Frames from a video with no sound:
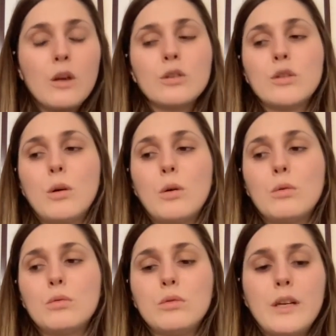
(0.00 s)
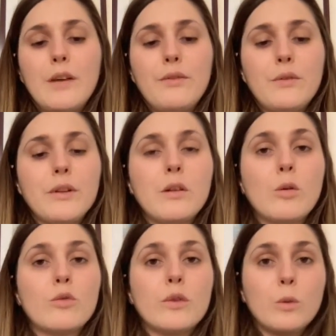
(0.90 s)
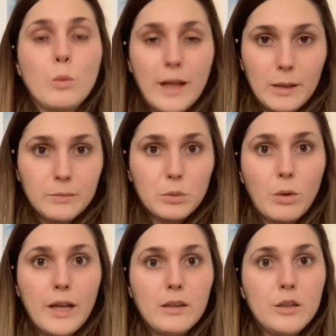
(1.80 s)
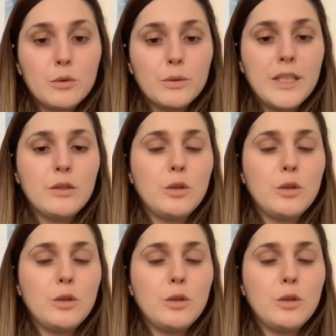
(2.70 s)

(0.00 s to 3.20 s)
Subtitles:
So if you feel overwhelmed while you read,